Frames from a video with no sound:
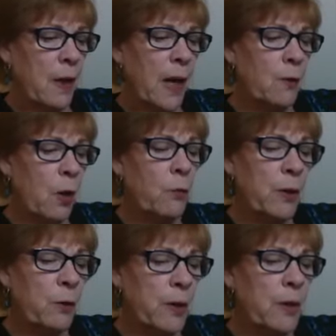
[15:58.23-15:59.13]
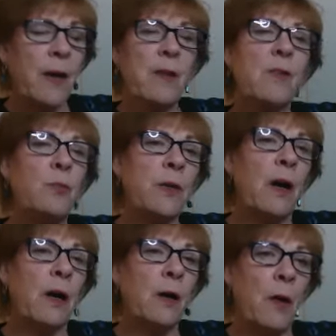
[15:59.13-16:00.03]
And what we realize we
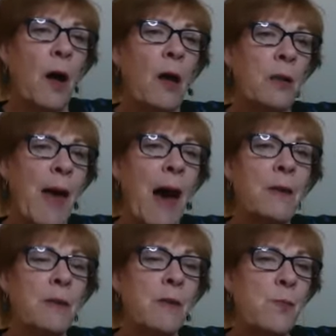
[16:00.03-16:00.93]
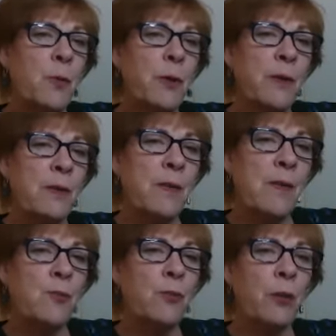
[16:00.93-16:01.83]
are all about at this point in
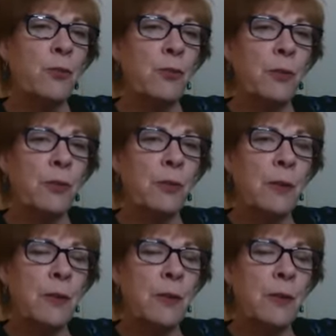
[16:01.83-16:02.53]
this juncture